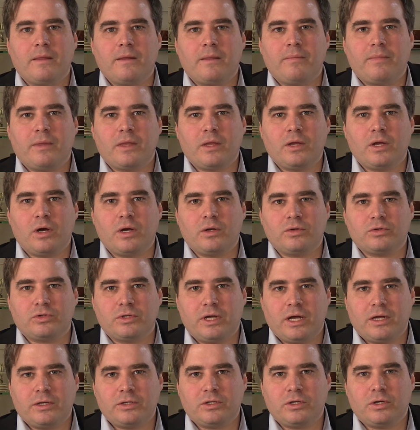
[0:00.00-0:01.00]
The
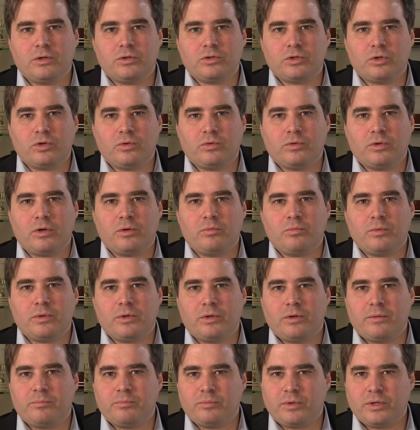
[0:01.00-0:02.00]
contract concluded
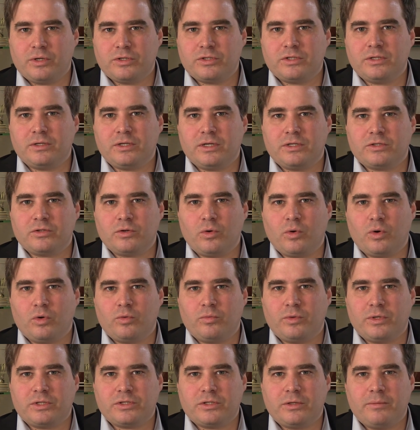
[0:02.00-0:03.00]
with the person is
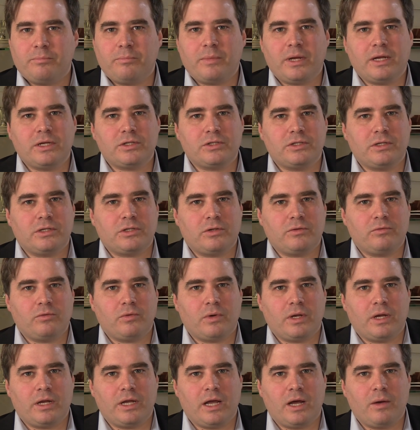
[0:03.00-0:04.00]
always the basis
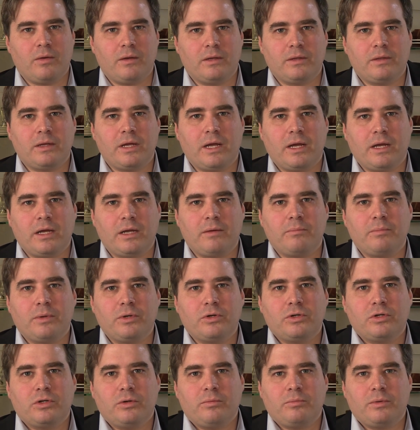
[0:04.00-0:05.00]
for allowing their
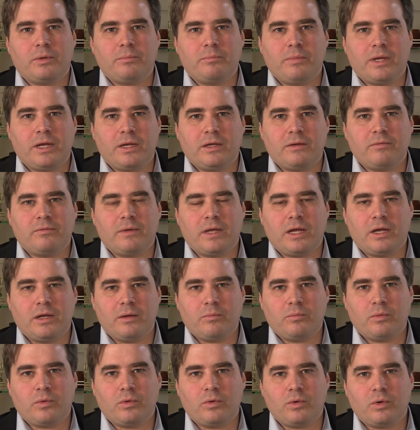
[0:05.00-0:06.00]
image to be made
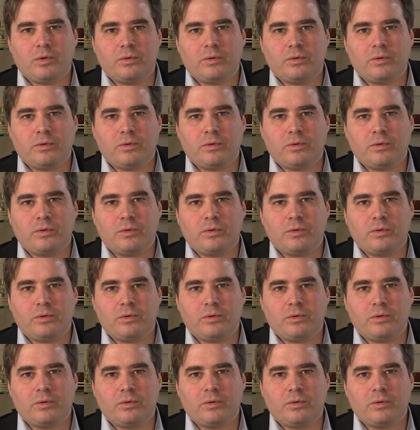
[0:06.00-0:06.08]
available